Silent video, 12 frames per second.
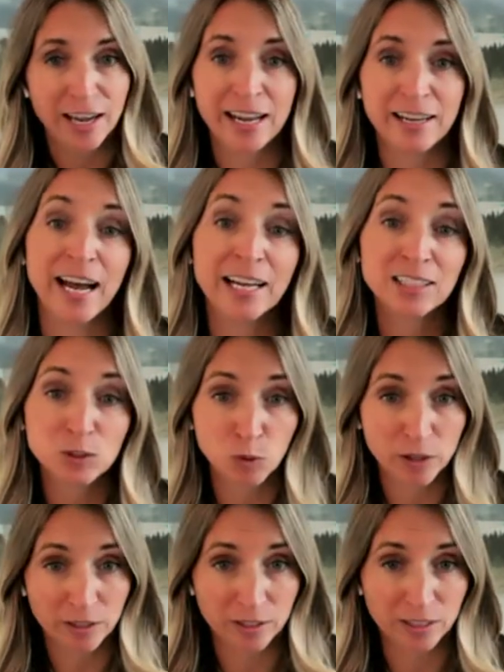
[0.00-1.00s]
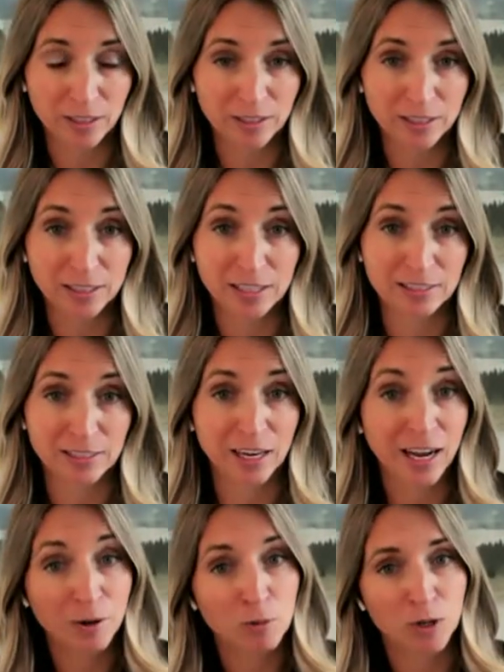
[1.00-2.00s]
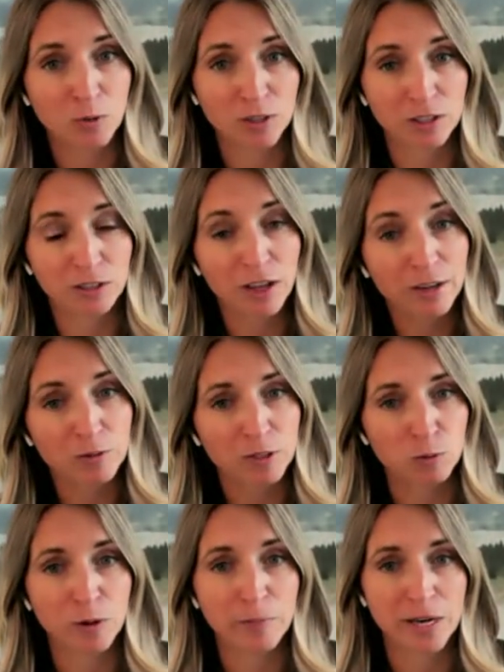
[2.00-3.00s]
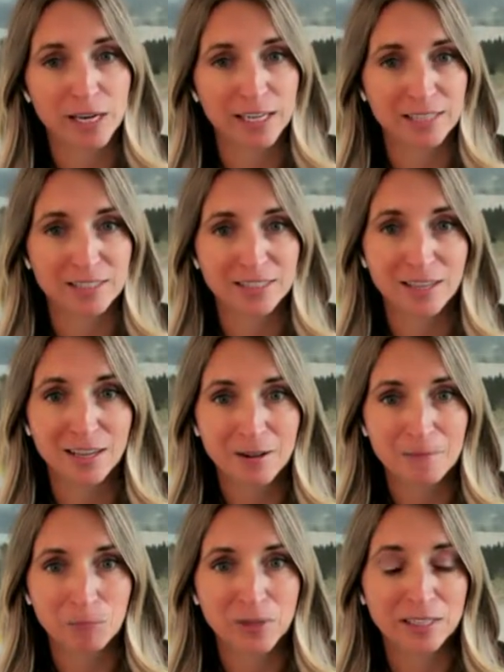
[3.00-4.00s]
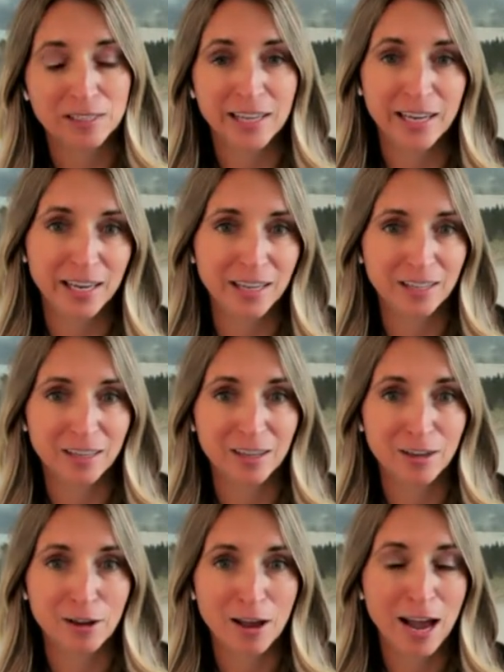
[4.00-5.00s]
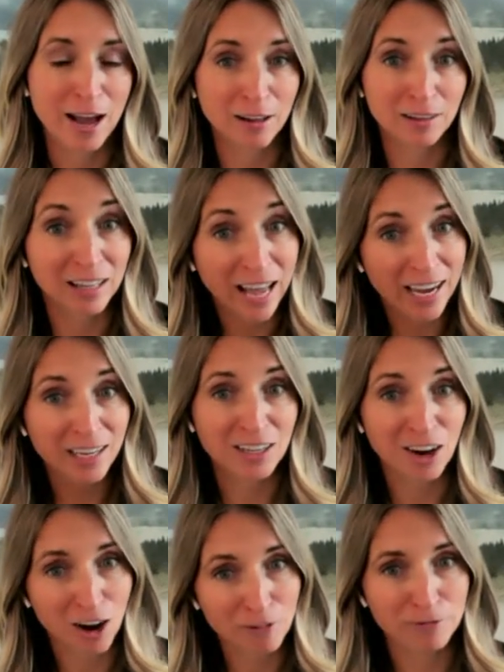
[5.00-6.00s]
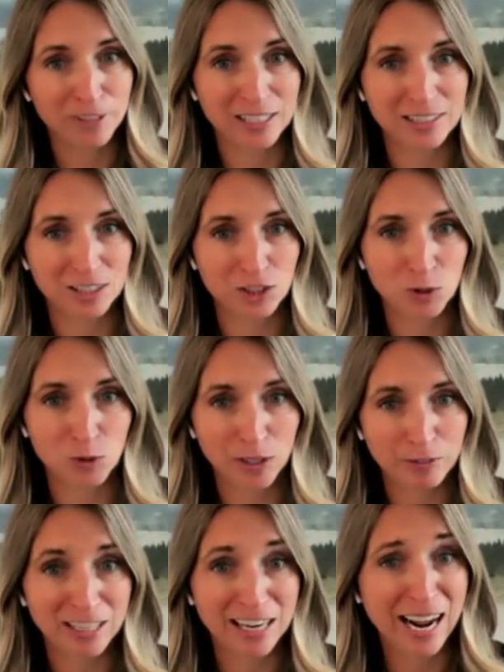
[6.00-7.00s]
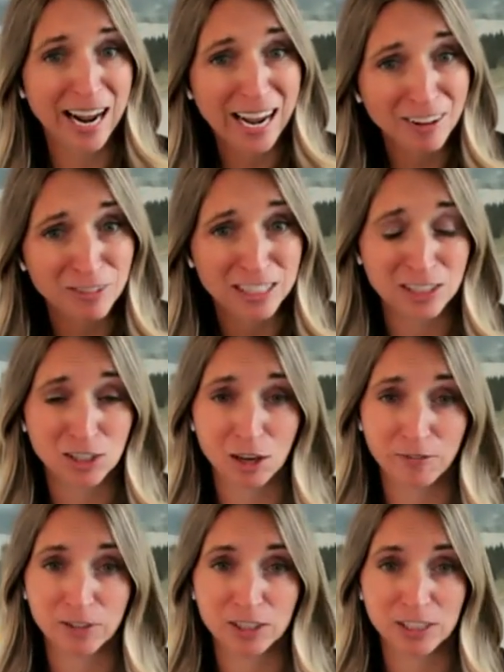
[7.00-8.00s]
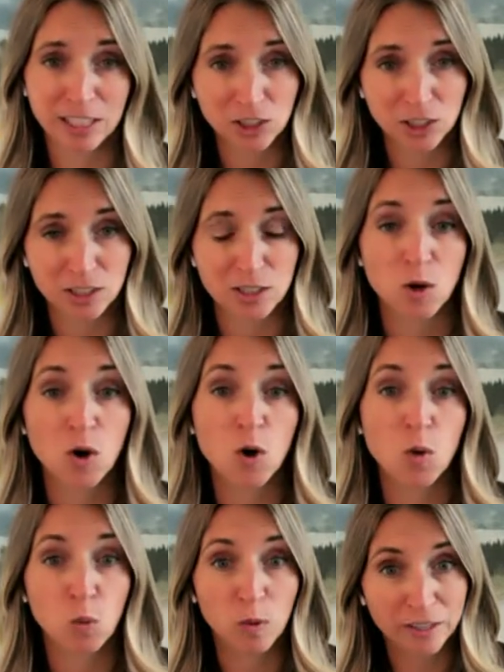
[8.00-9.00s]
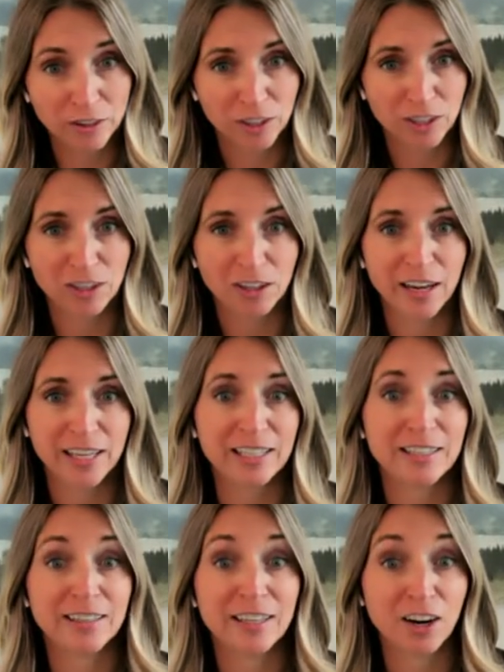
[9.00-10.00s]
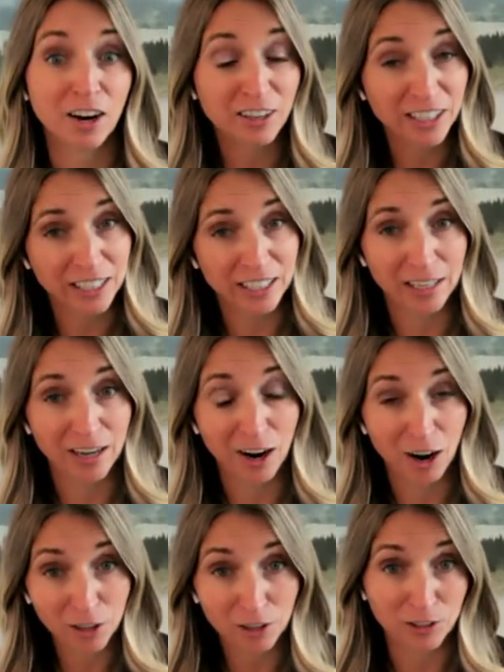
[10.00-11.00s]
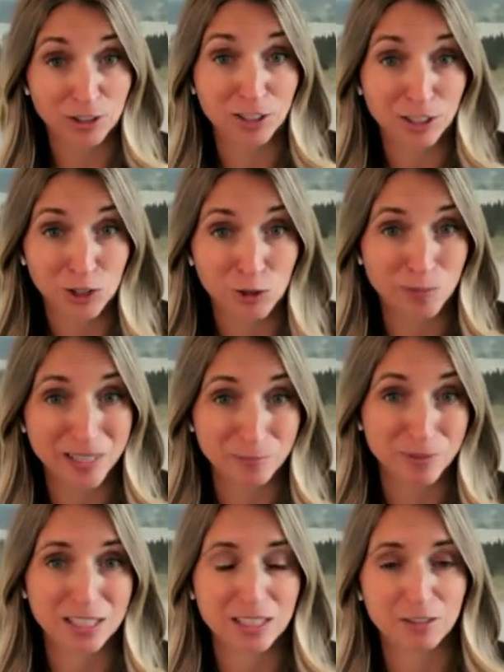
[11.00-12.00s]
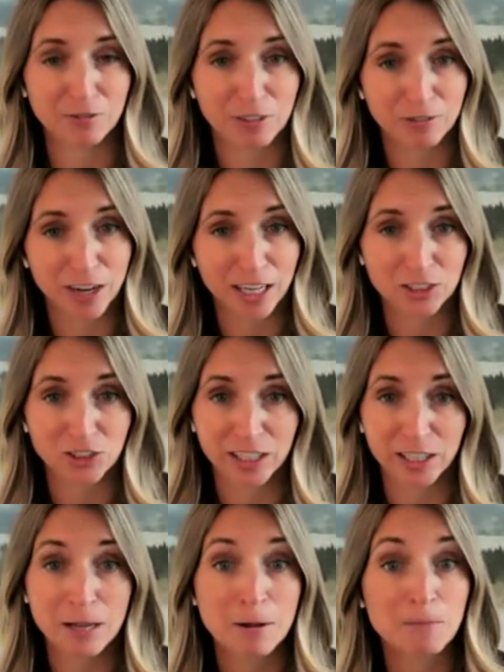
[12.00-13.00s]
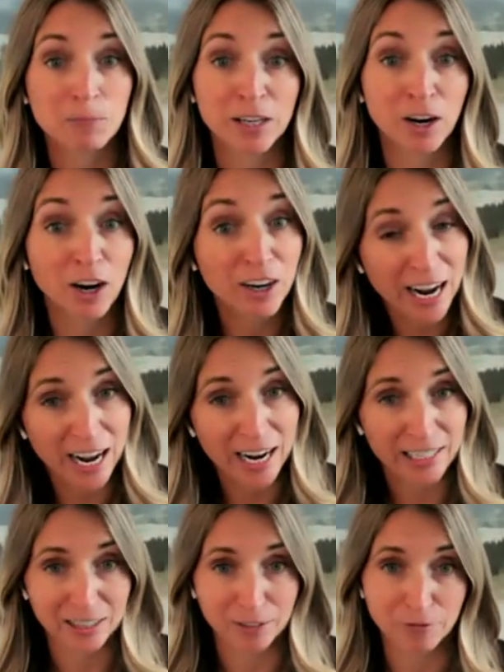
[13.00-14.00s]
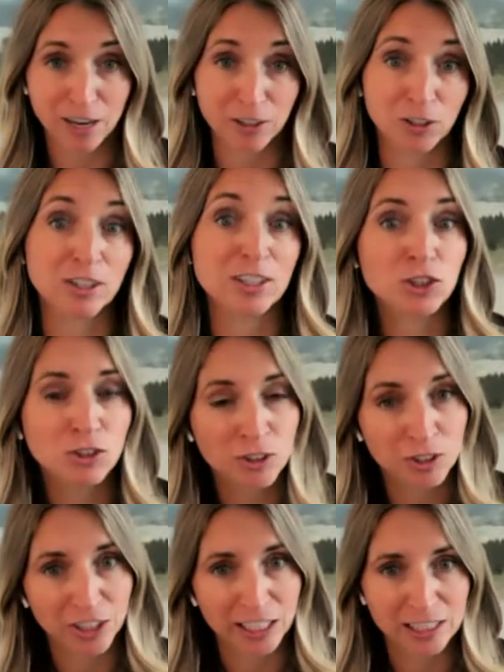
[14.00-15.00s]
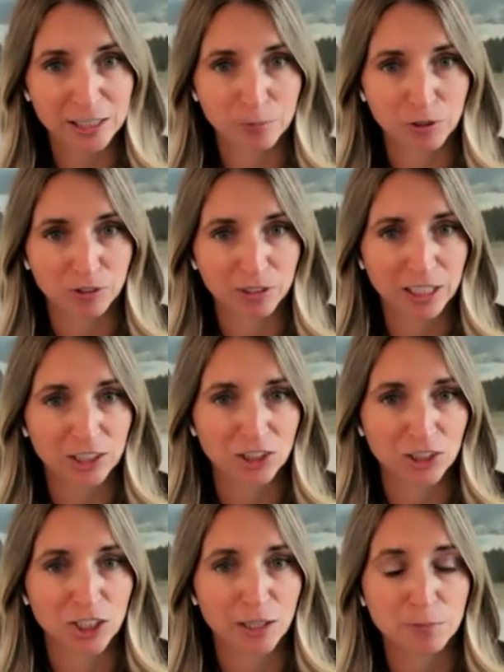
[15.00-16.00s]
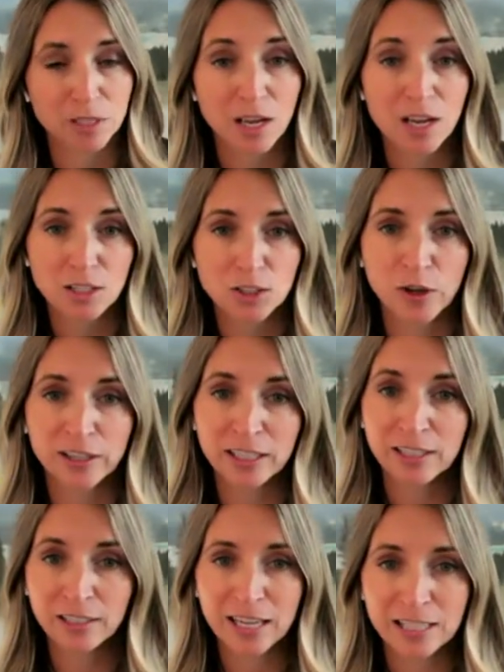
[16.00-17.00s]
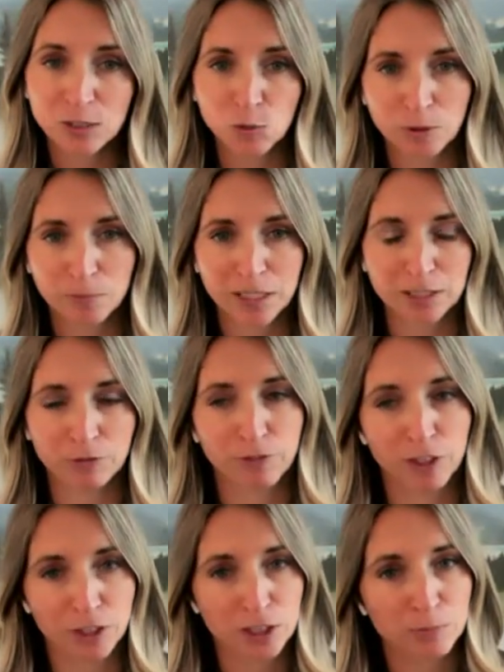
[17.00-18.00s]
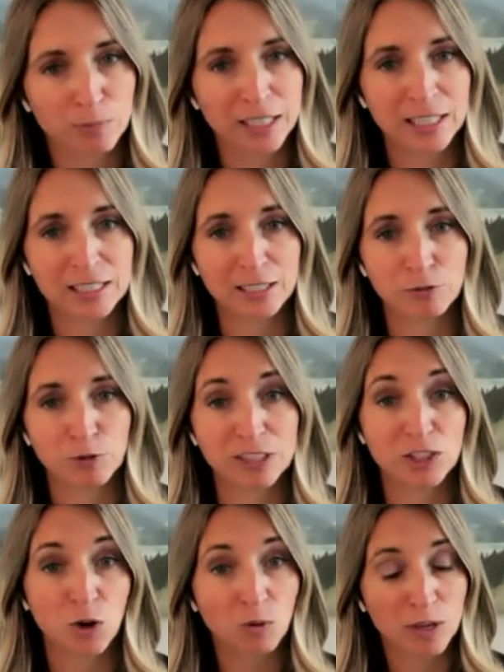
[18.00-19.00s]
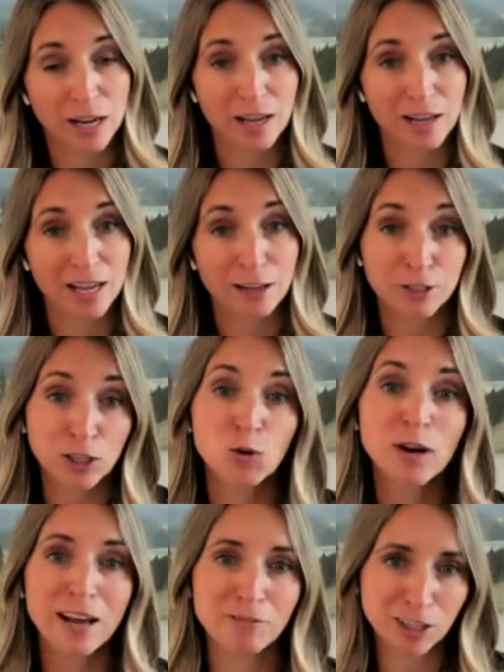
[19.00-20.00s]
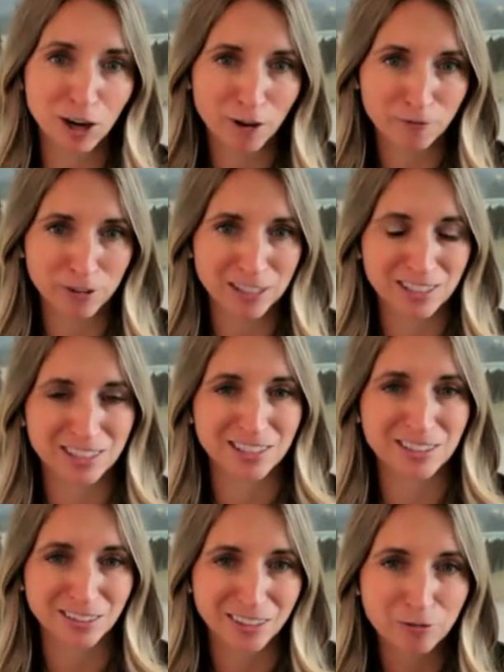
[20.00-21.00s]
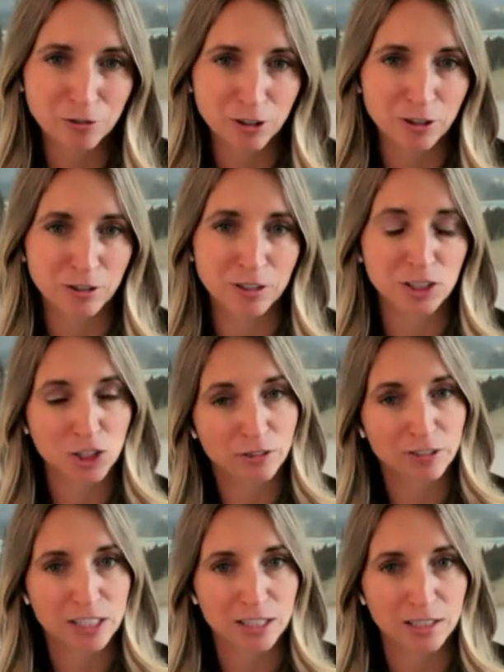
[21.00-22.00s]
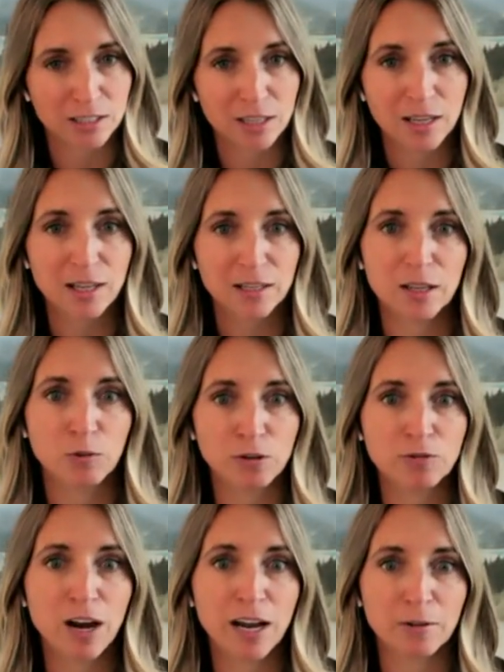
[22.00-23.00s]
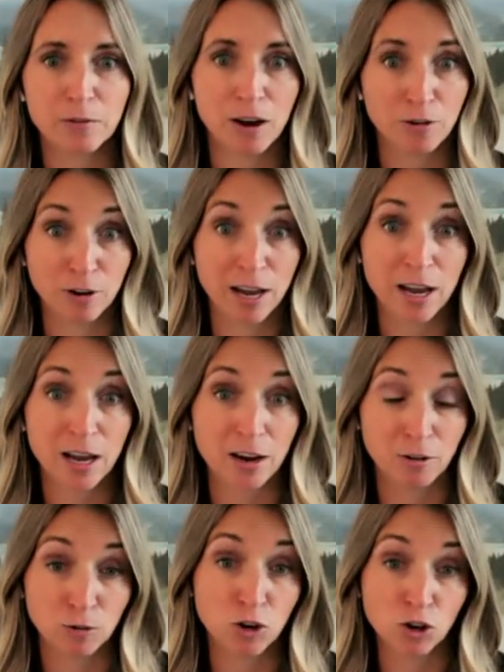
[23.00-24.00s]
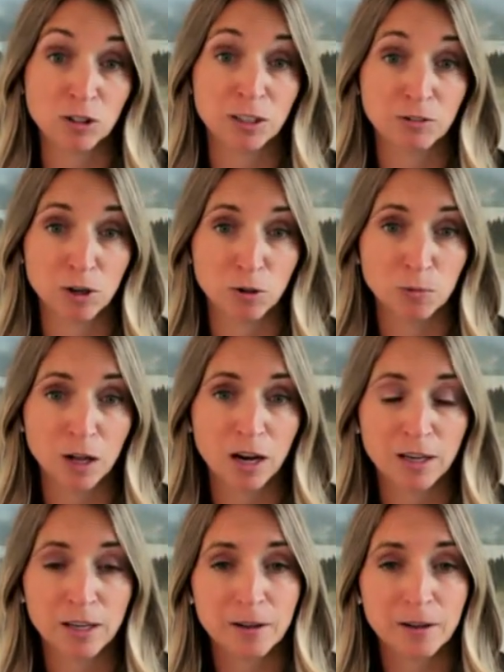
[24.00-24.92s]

And that's one of the, the things that I work with a lot with women is that they ha- lack confidence to even have these conversations with their client that are in, are the human piece of advisory that are adding the value that do create deeper relationships so i think that that's one piece first because if we don't if they don't have the confidence to deliver the services, then we've got a, a, a early roadblock.